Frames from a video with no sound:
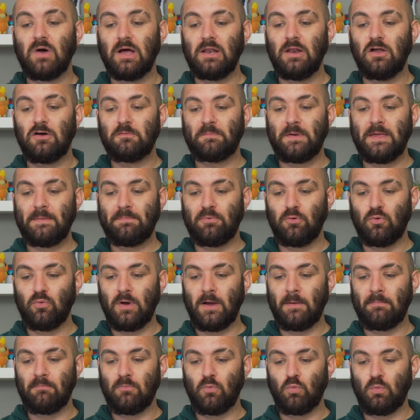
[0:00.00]
A lot of people,
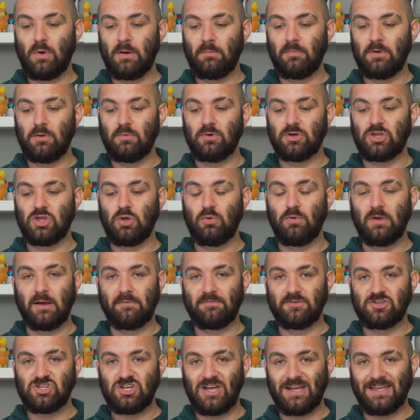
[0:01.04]
when we were queuing up
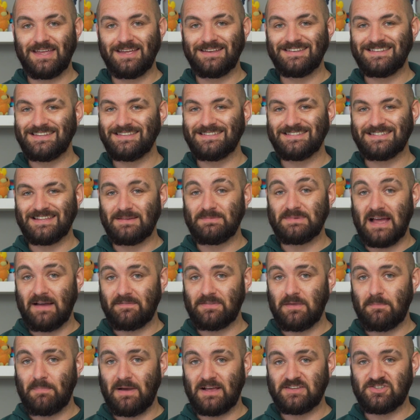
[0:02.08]
for check-in, didn't seem to have
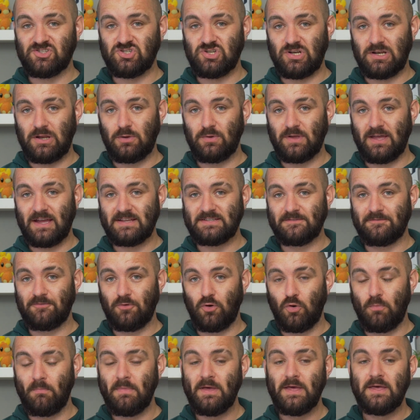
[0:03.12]
their passenger locator
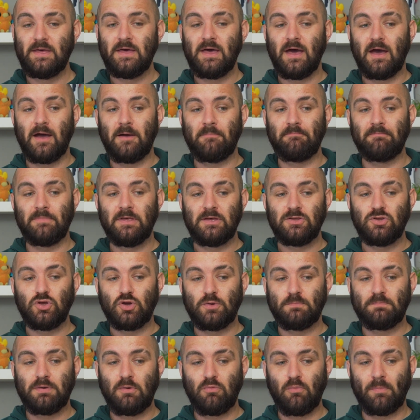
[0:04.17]
form. You
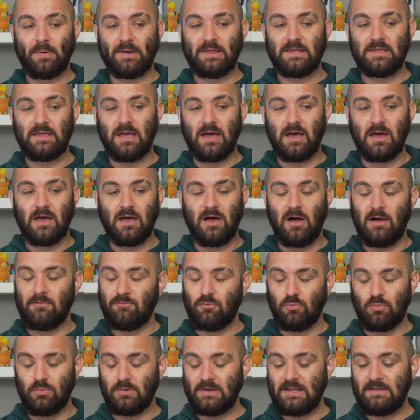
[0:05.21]
can probably,
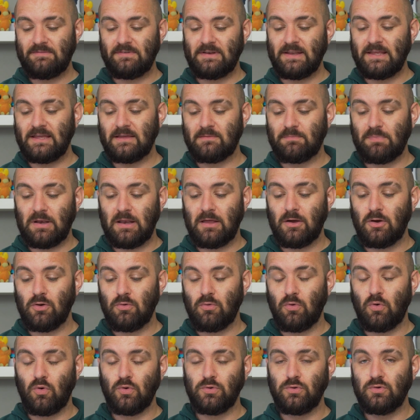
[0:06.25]
either we'll leave a link below
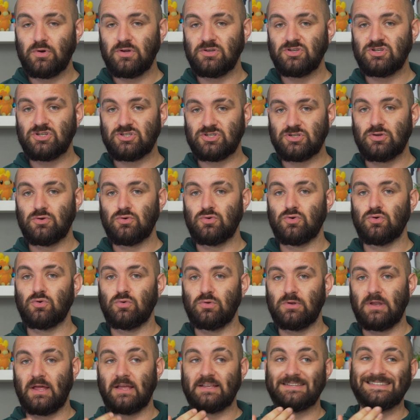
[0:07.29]
or you can just
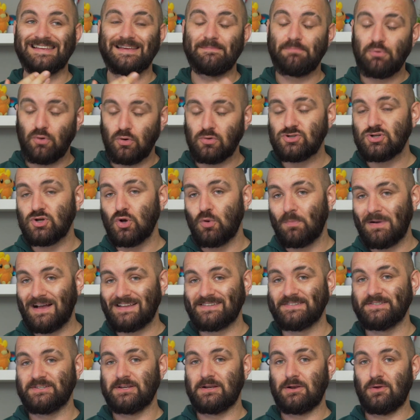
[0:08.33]
Google, say Portugal
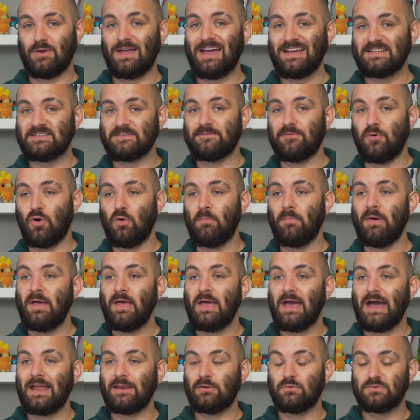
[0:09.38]
passenger locator form,
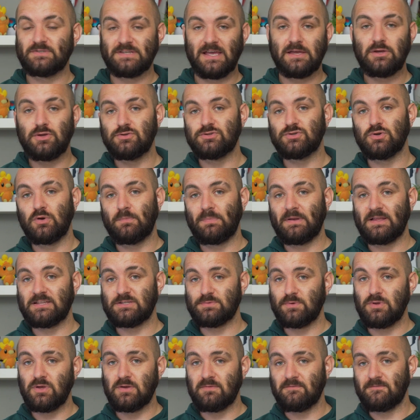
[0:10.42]
and it will take you to a place
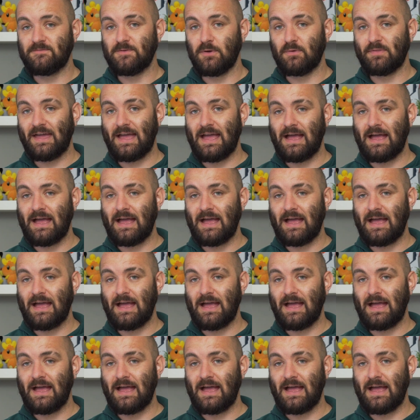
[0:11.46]
where you can fill that